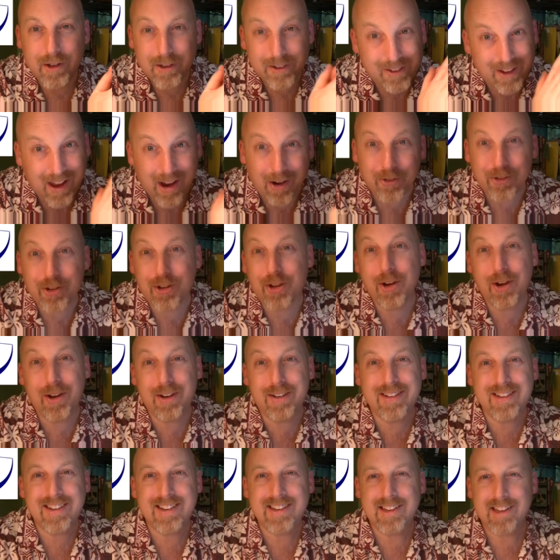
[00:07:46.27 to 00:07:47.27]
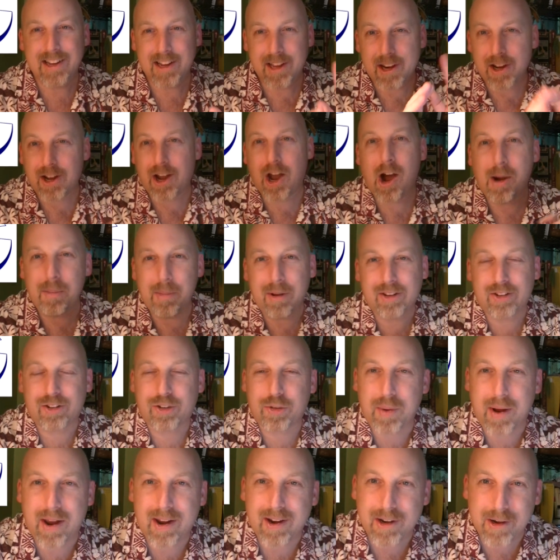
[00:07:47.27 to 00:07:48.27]
It sounds good in a comments
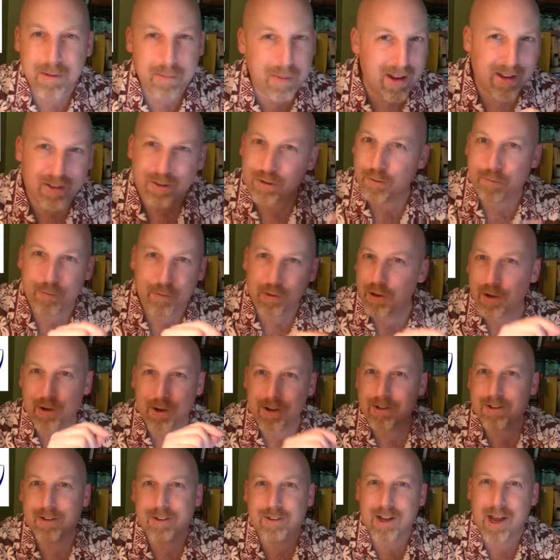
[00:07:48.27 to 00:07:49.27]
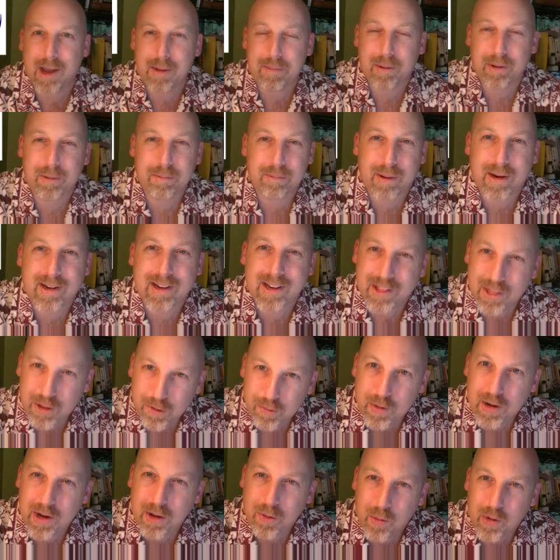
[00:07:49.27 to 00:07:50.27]
thread and it makes you feel good to type it, but in the
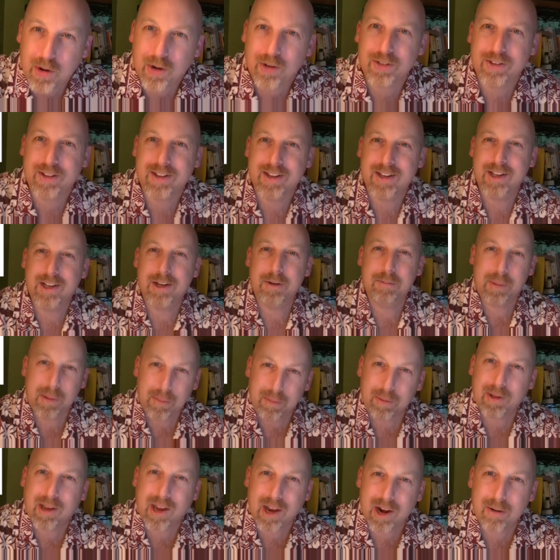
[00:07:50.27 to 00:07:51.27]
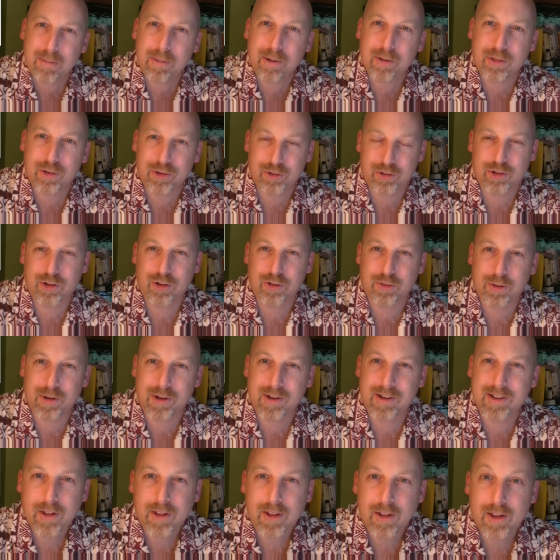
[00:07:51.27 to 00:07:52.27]
real world, people care about their
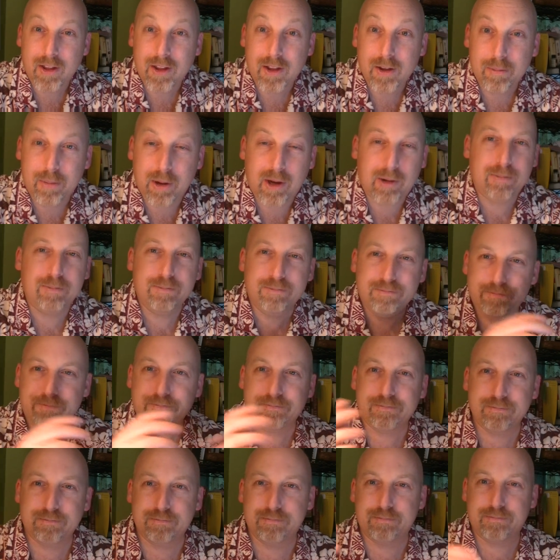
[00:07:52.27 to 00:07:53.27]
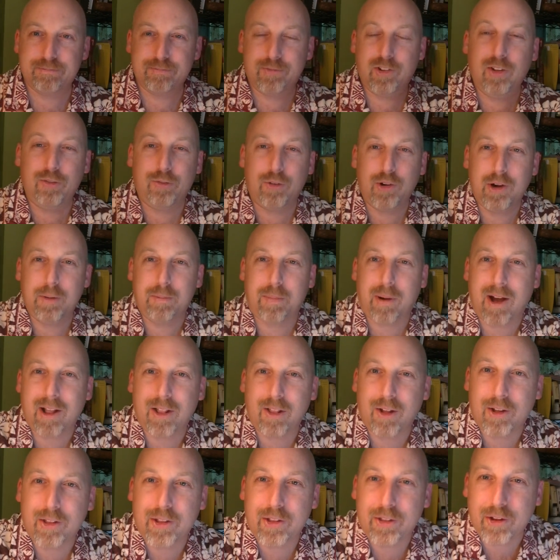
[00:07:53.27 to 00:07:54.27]
children. But feel free to
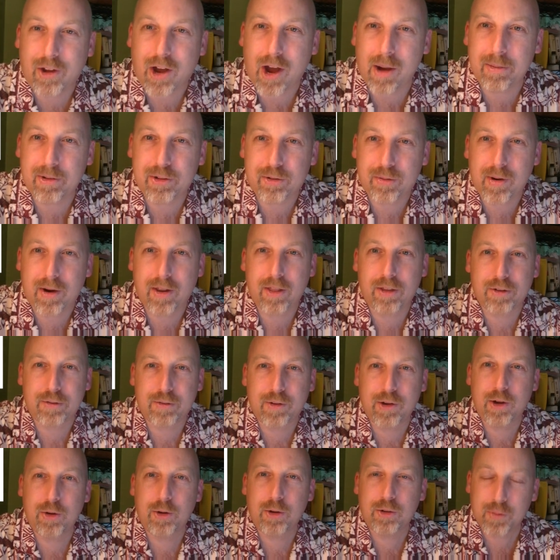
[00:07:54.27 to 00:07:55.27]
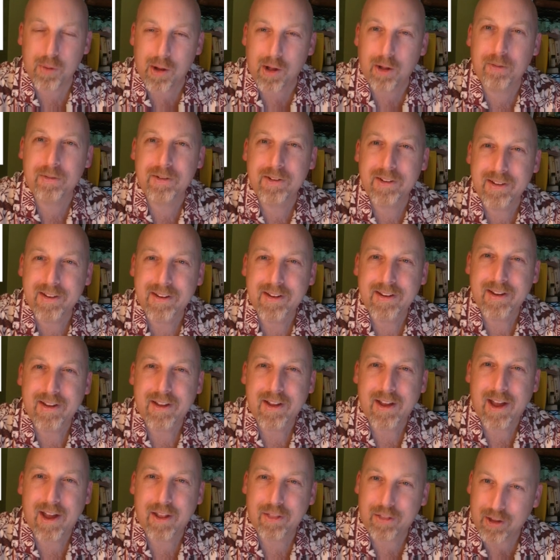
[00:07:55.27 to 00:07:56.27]
pile on in the comments thread of this video as well.
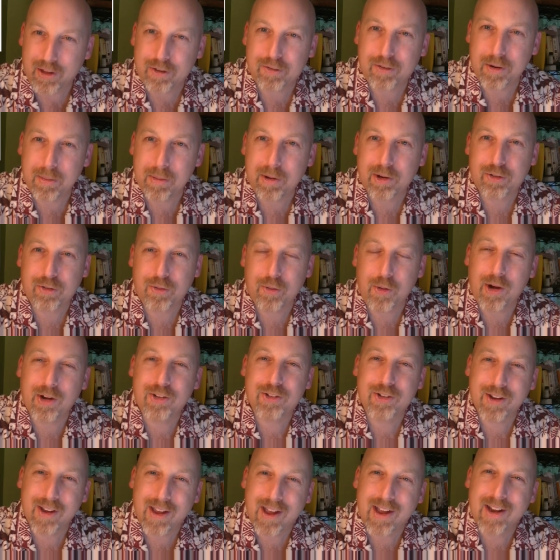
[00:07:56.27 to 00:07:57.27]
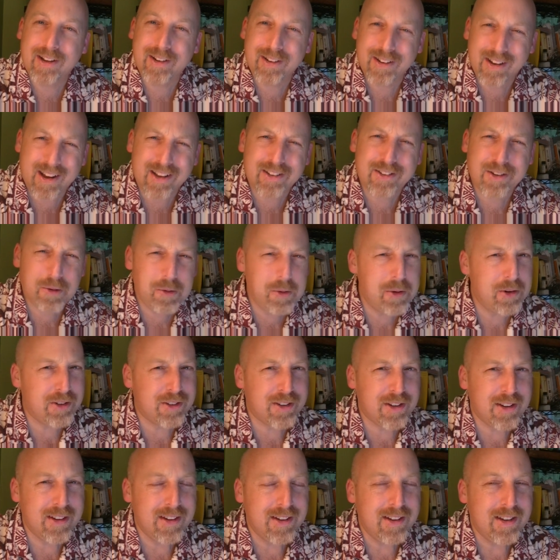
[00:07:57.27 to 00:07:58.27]
And thanks very much for watching, and as
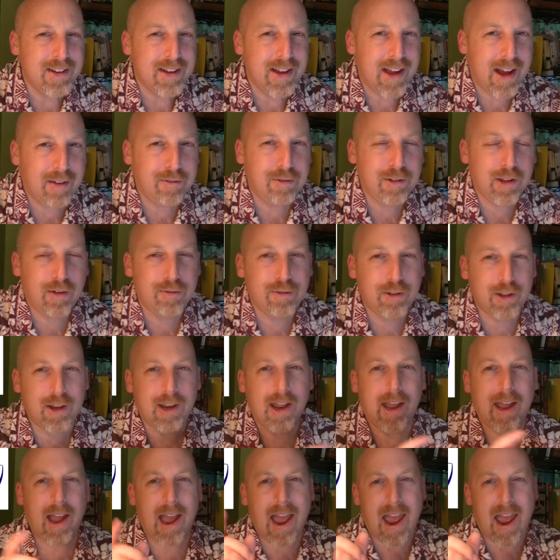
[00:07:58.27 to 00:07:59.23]
always, have a lovely day.